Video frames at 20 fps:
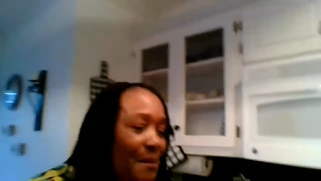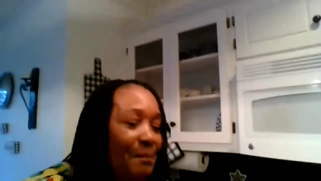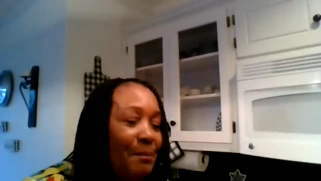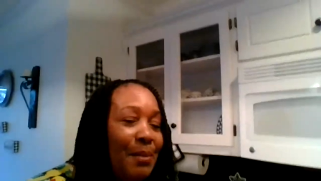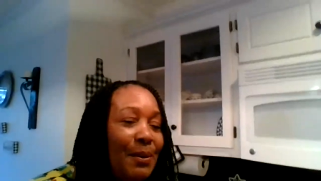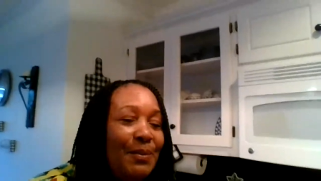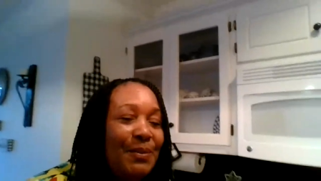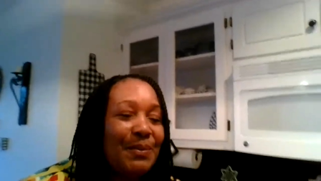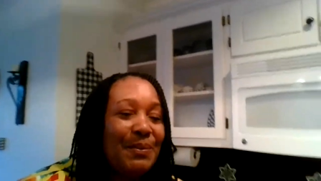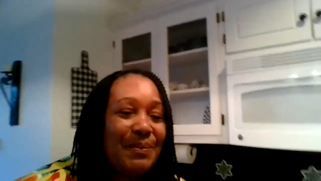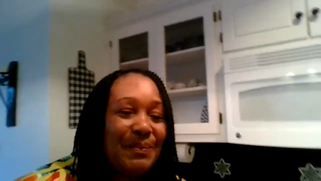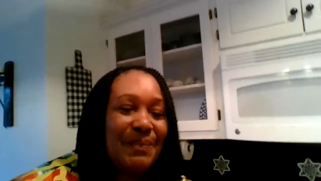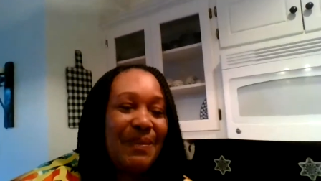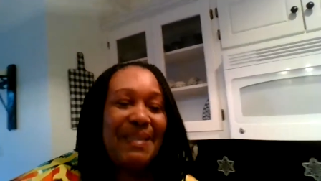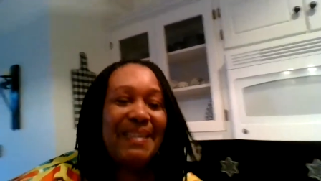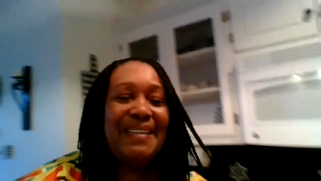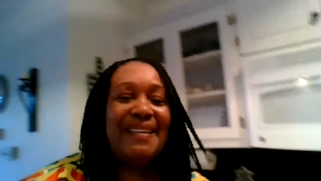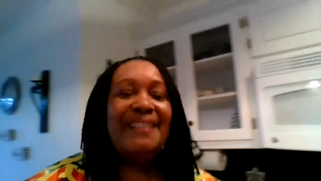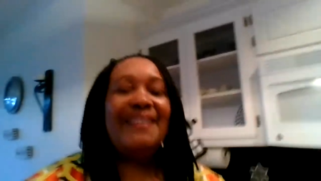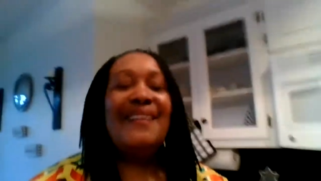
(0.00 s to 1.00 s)
Boom.
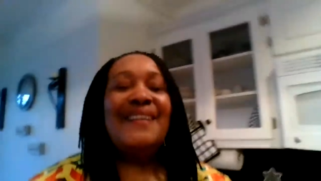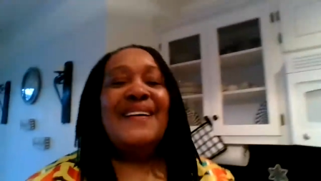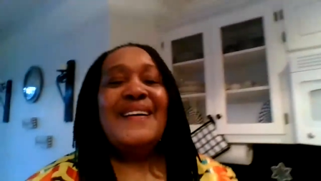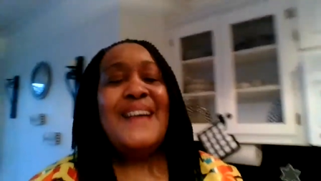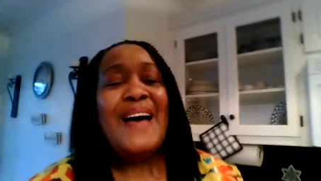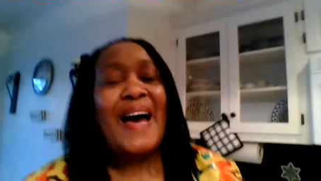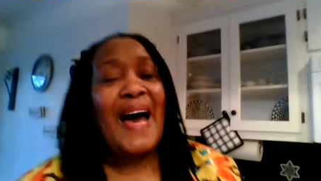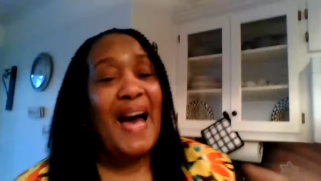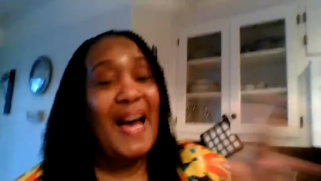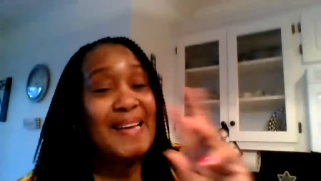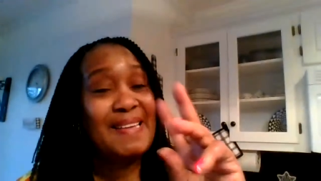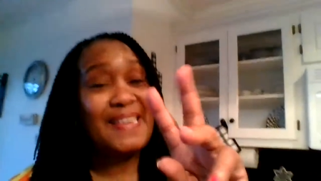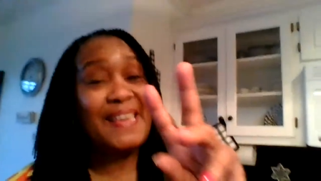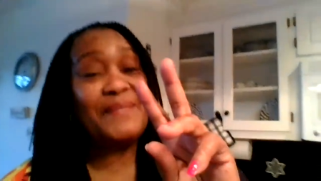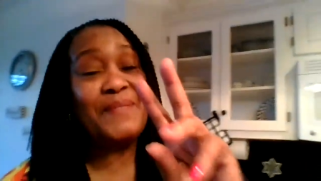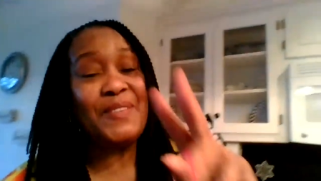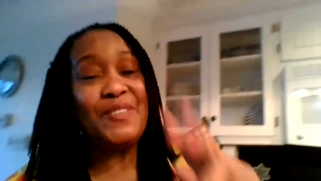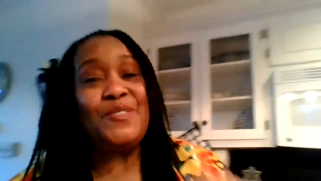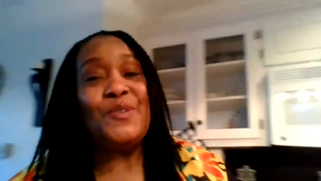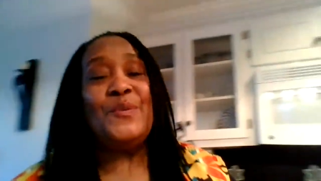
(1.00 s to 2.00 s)
I
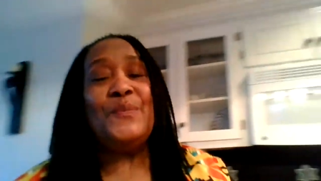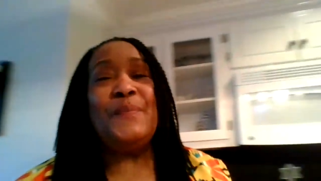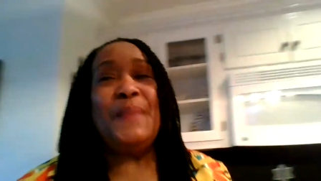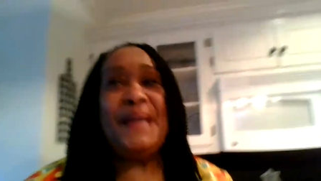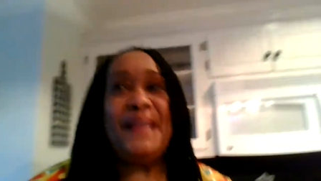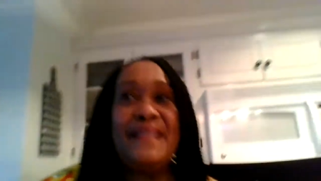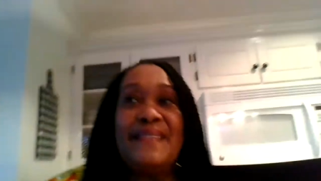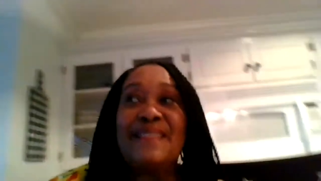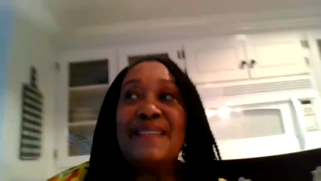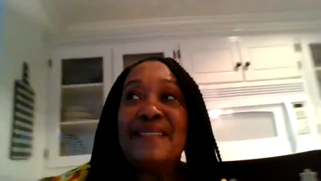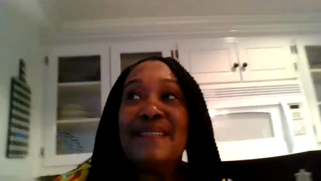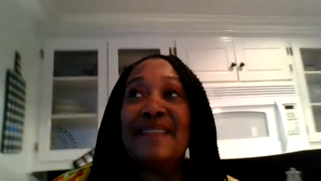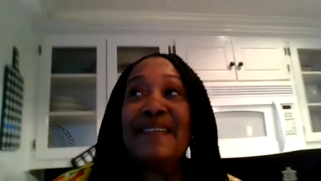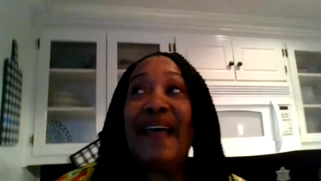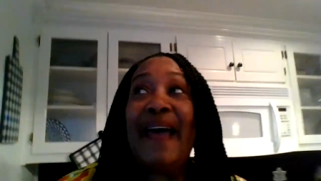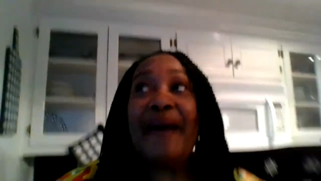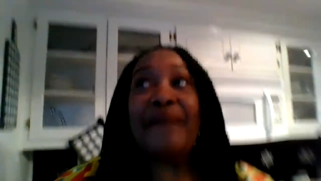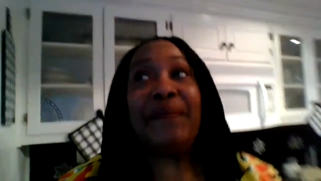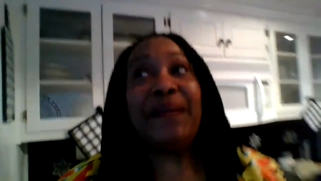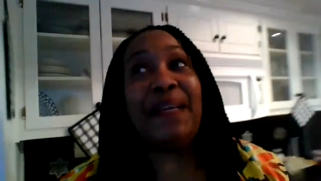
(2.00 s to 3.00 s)
give it 2 minutes because it
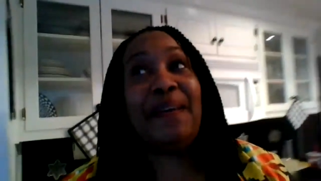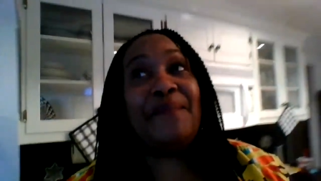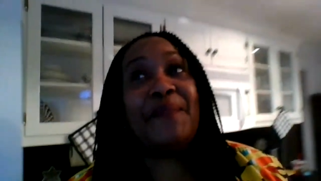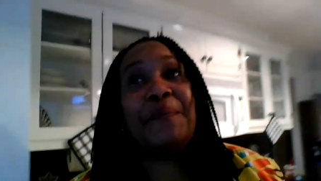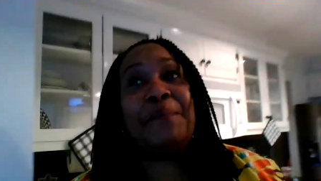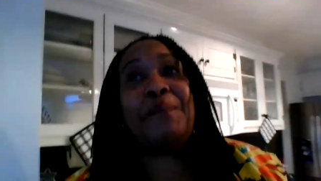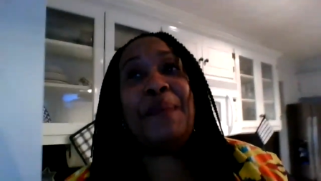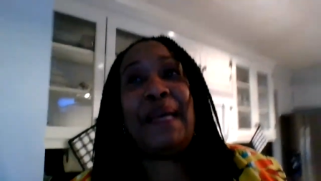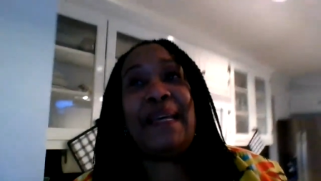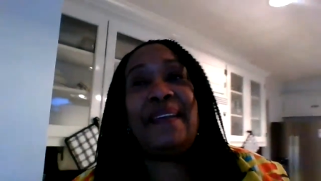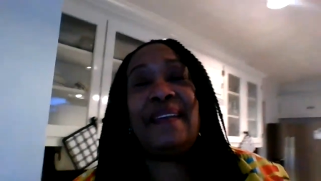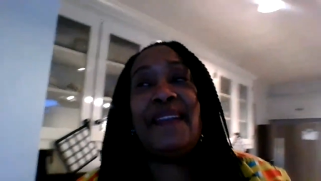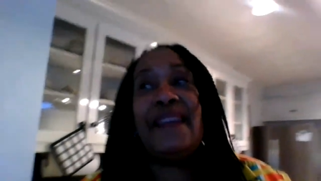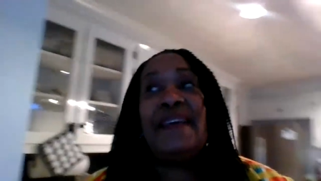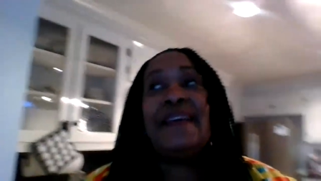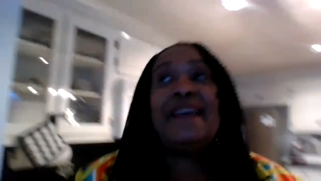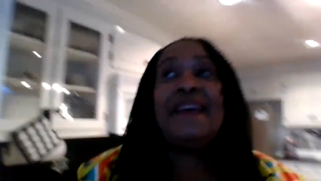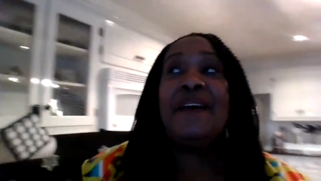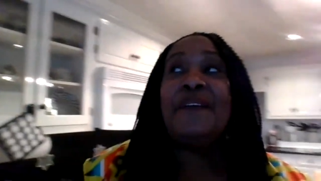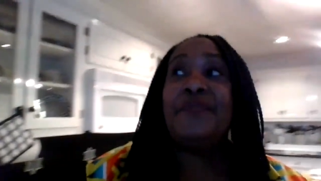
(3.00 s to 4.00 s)
haven't even been
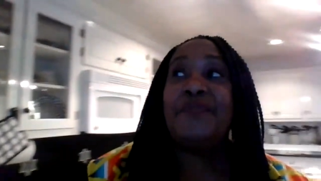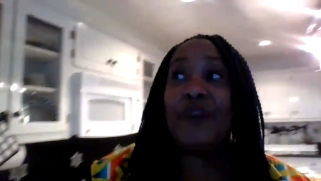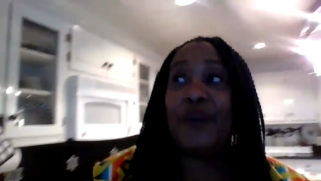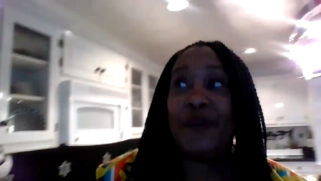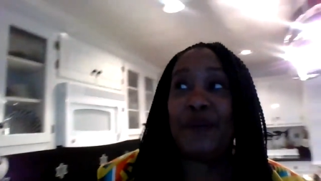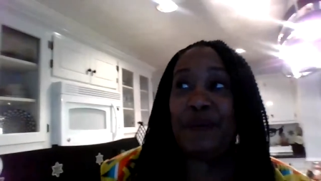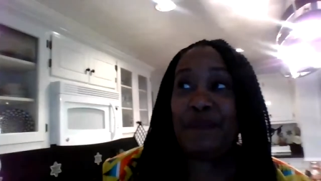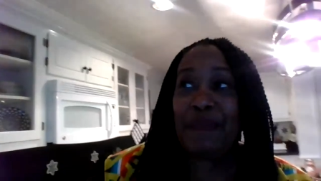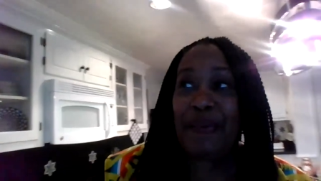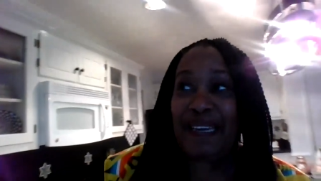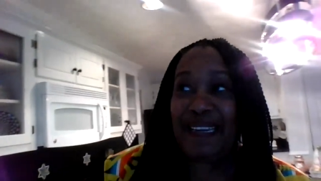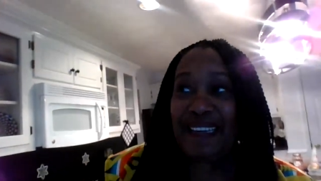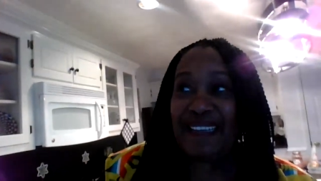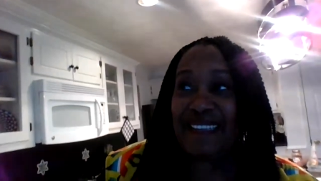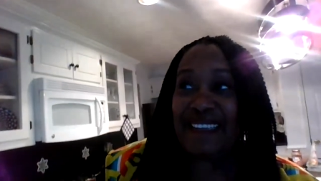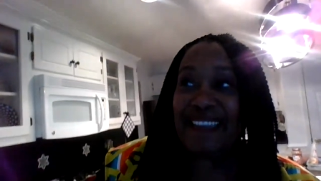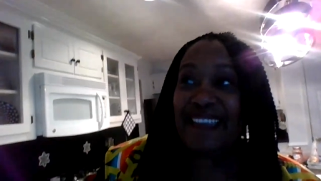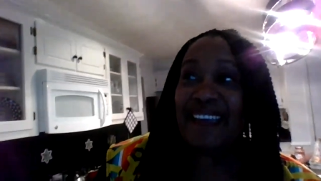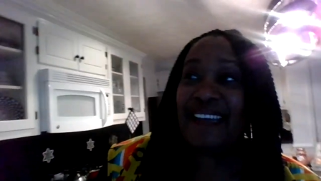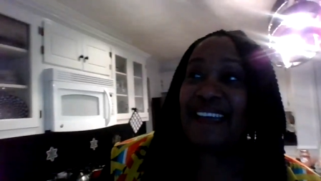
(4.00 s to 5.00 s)
30
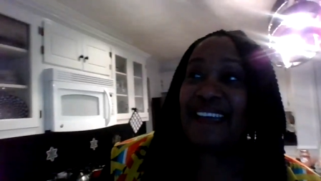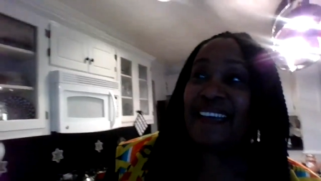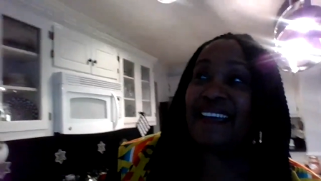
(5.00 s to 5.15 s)
minutes.